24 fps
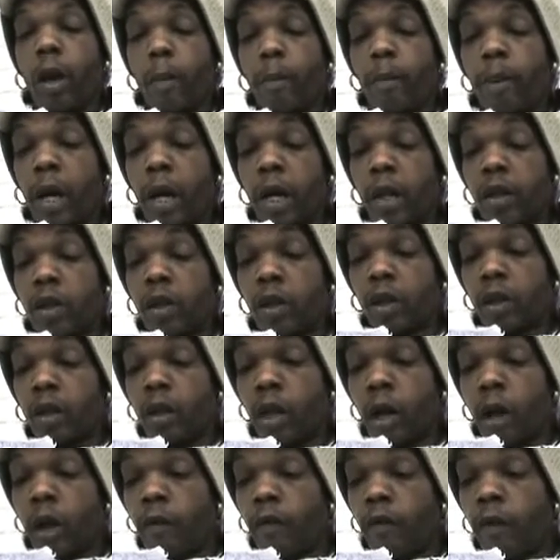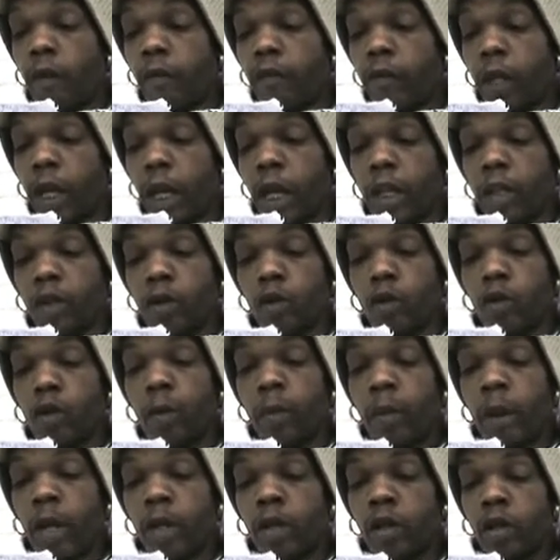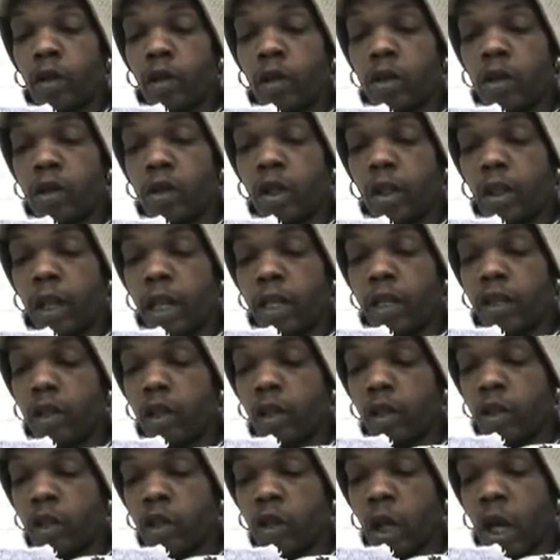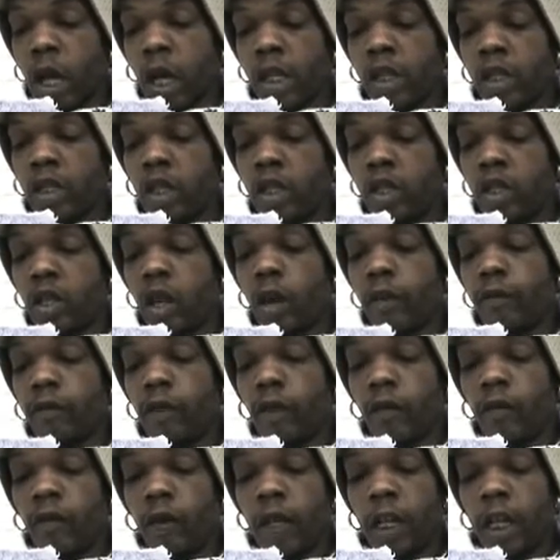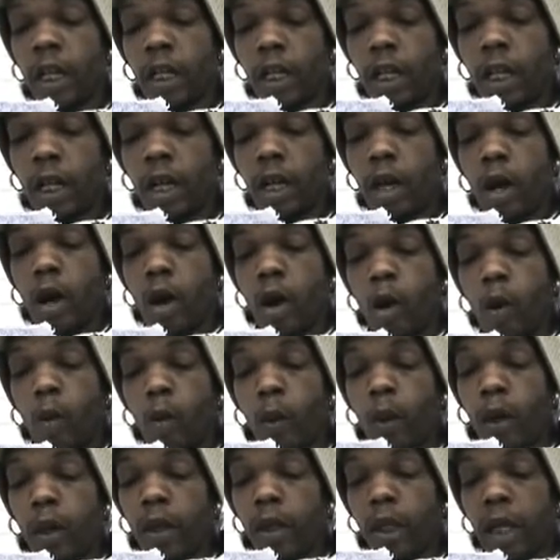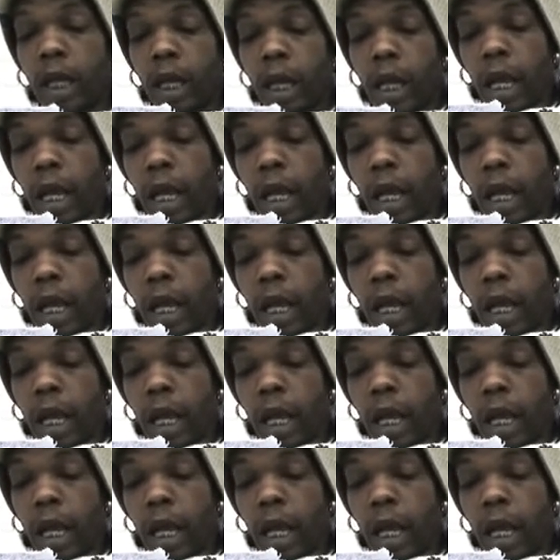But the love of the interdimensional celestial scientists of divinity will